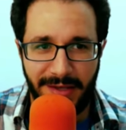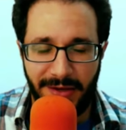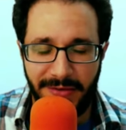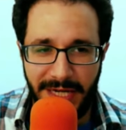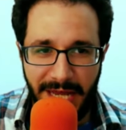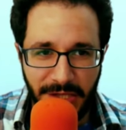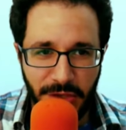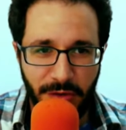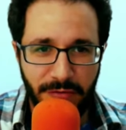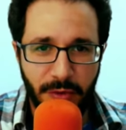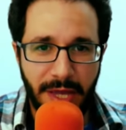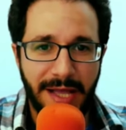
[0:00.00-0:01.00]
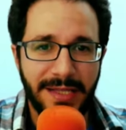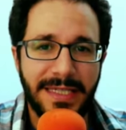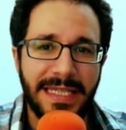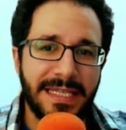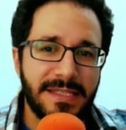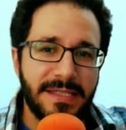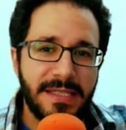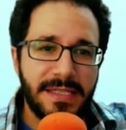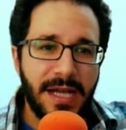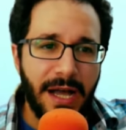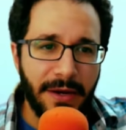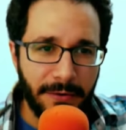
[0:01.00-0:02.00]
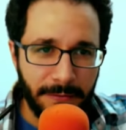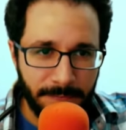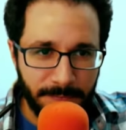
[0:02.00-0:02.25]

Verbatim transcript: The nature of reality is desire.